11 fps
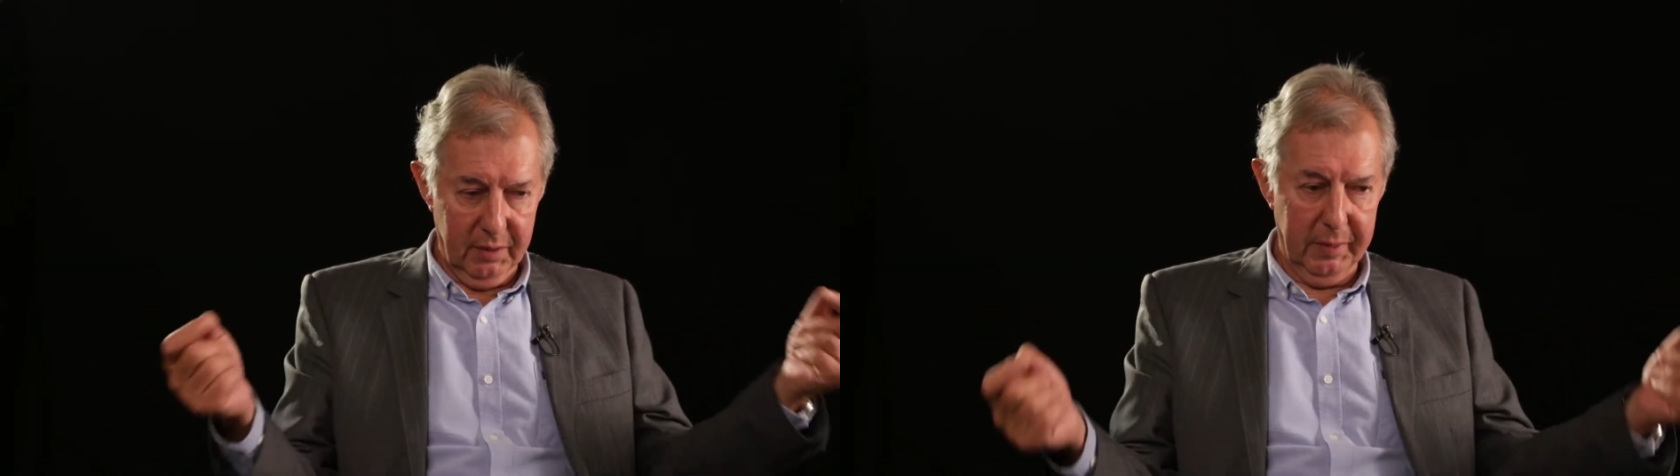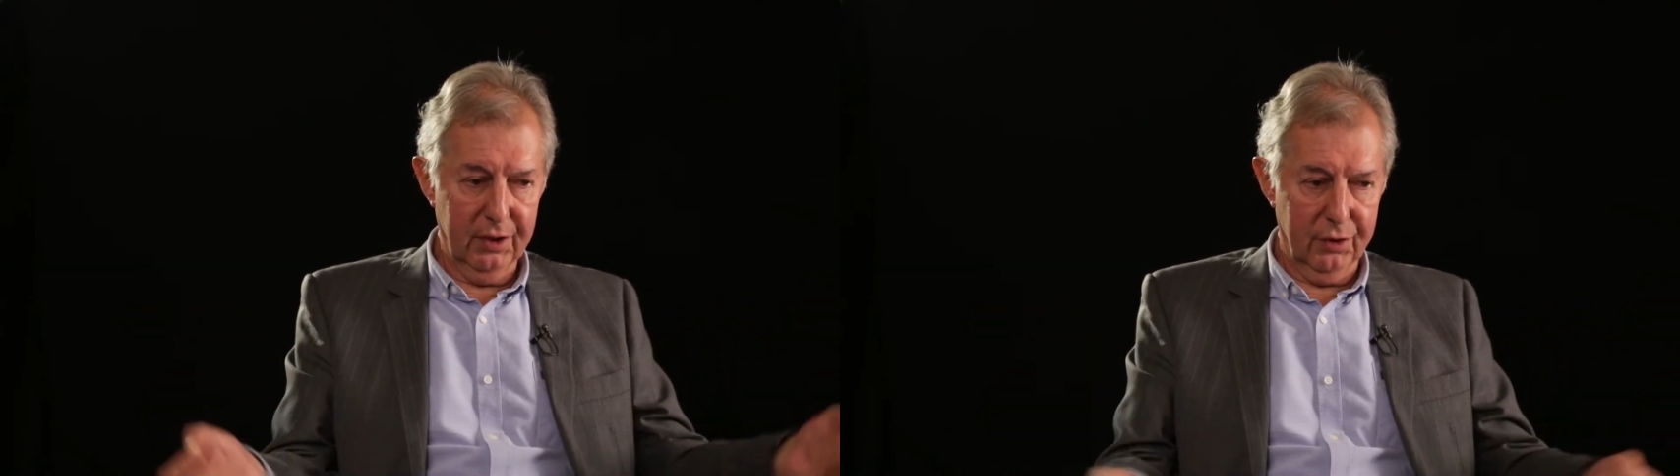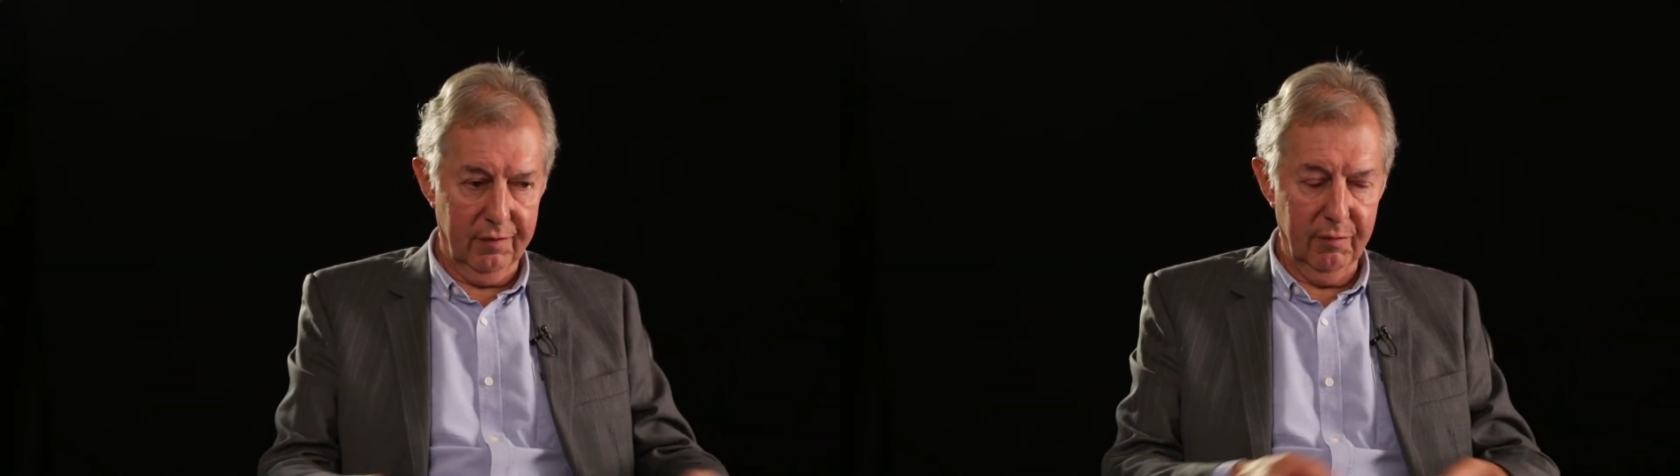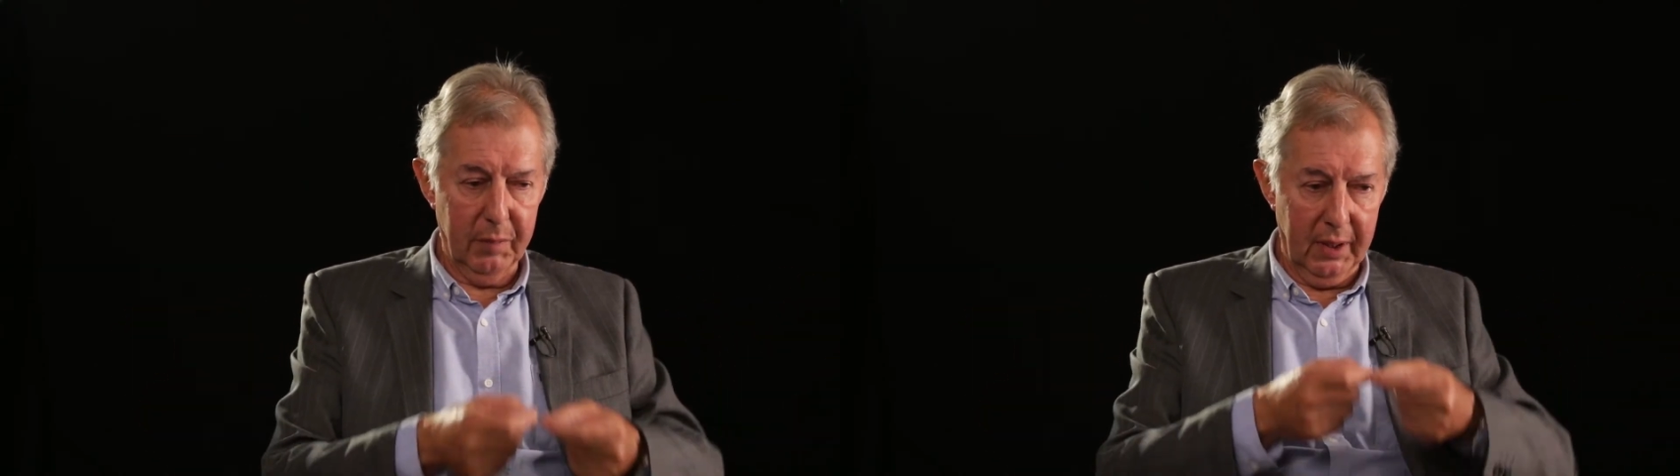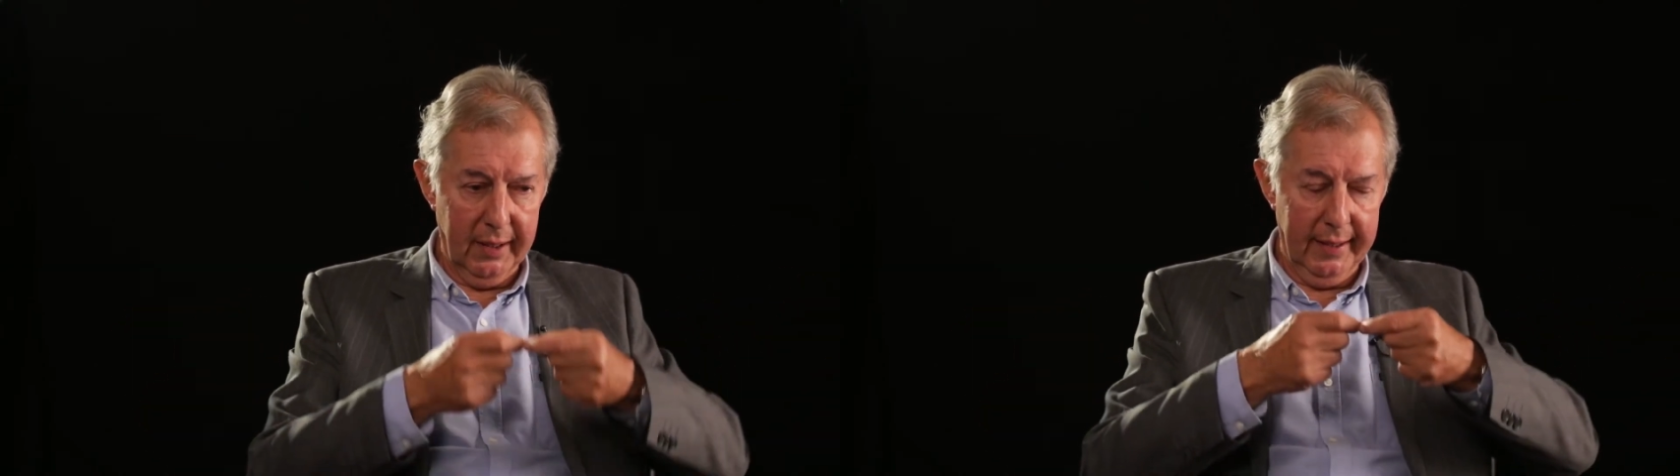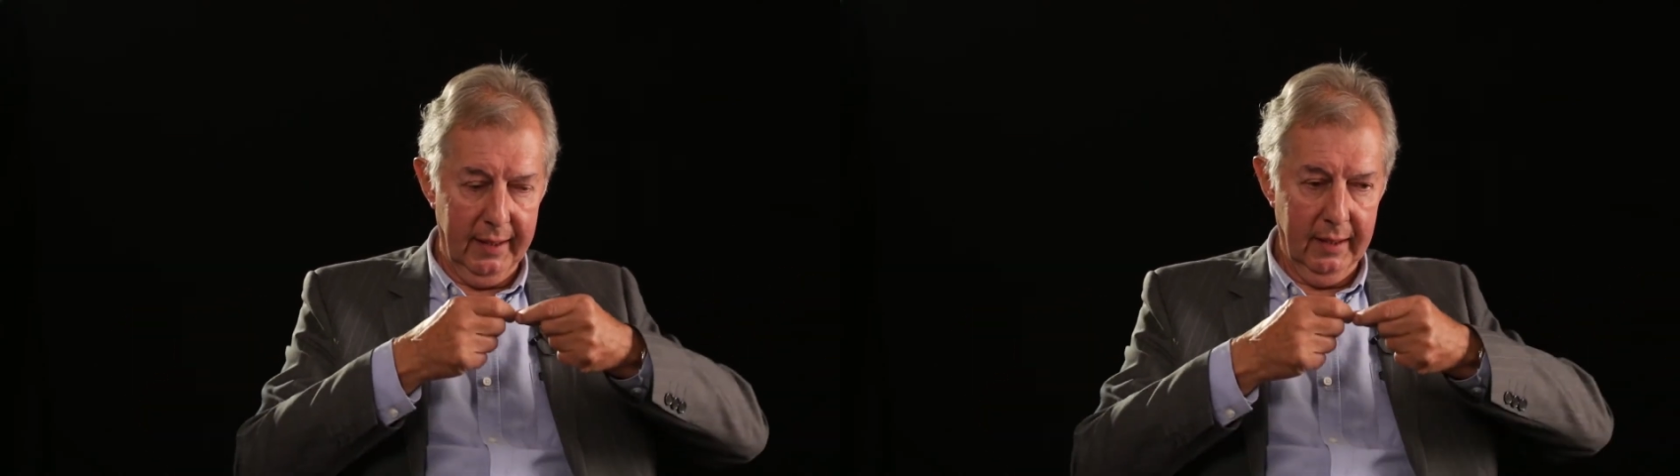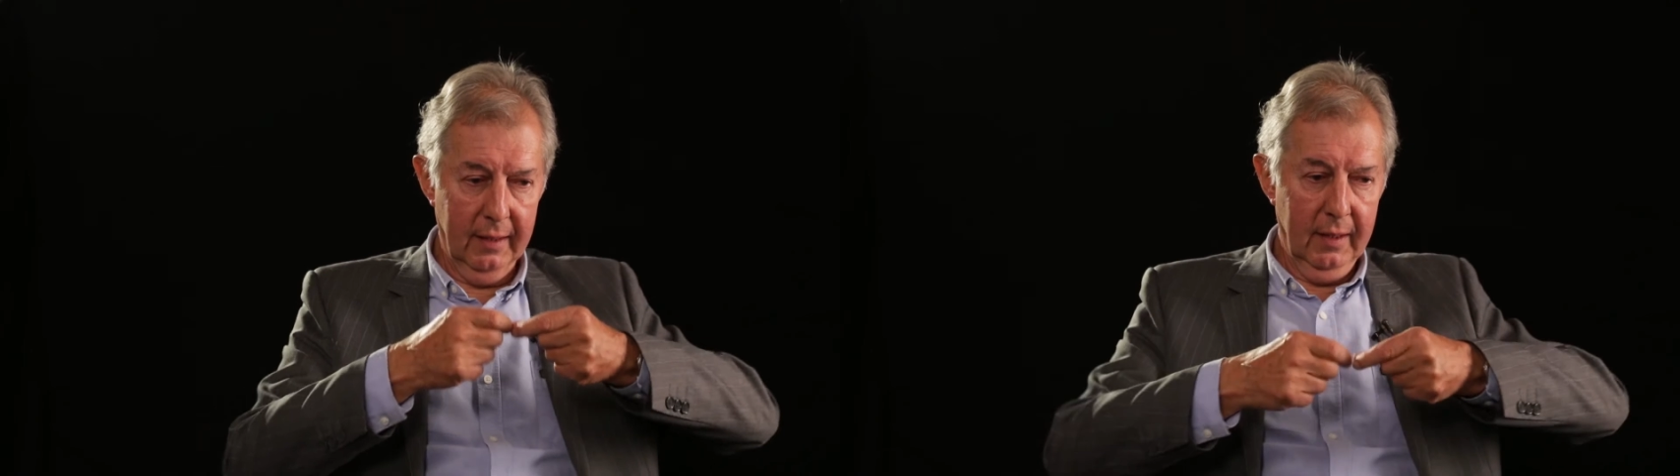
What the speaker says: It's been driven by